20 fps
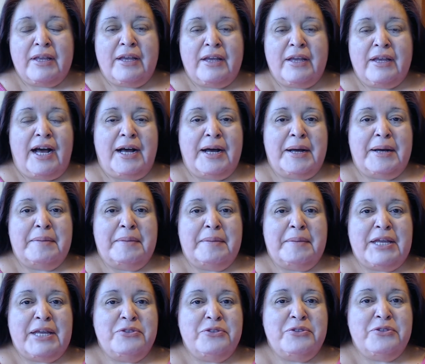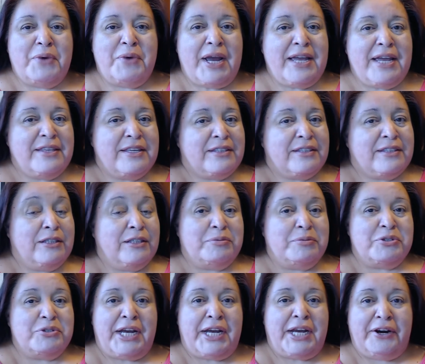um, in the way that the
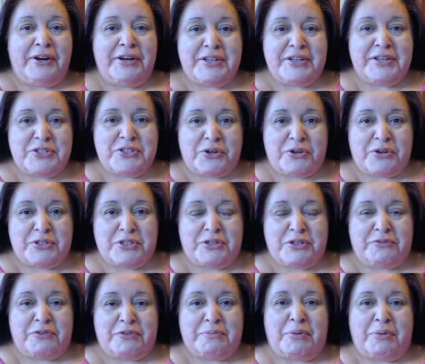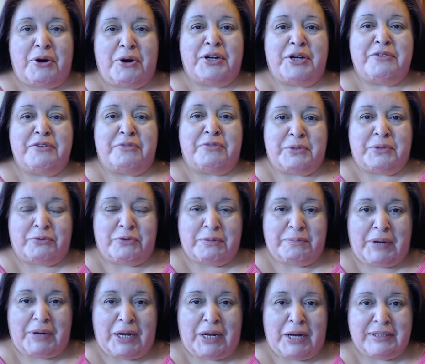Libertarians are a different party from the
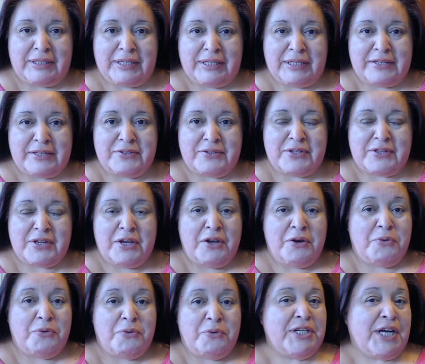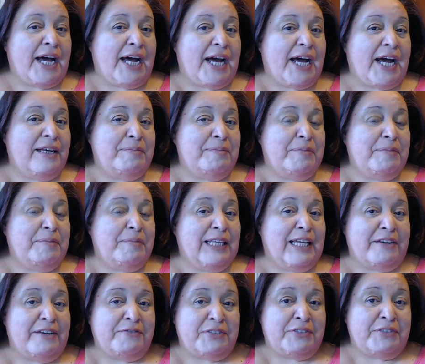Republicans. We're not a
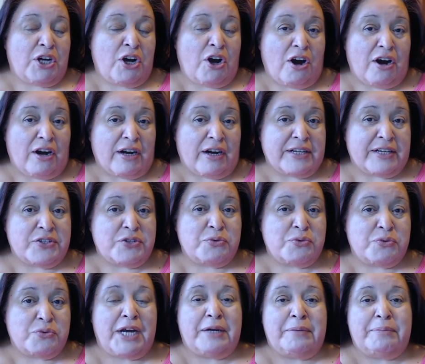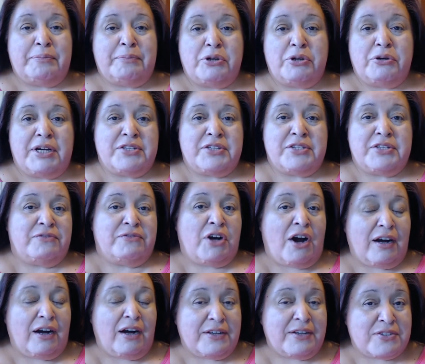left caucus. We're not a progressive
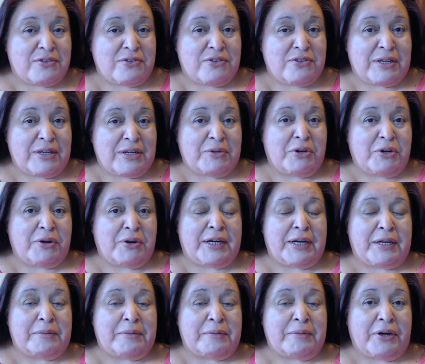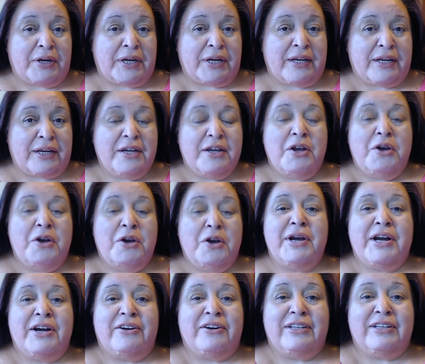caucus of the Democratic Party.
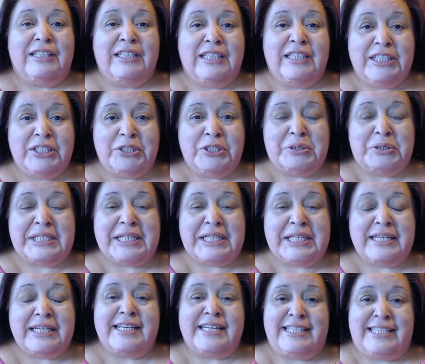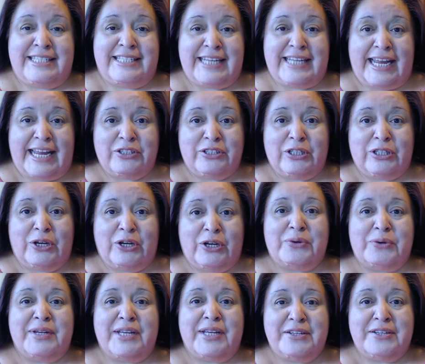We are literally a
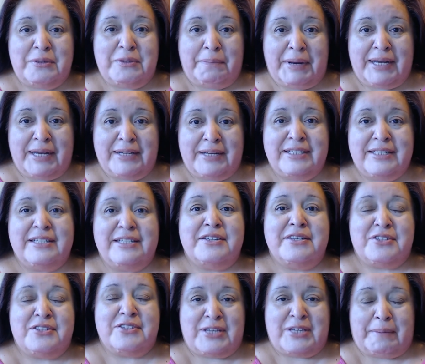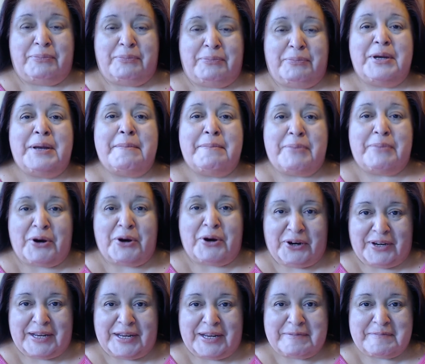standalone, independent, separate party.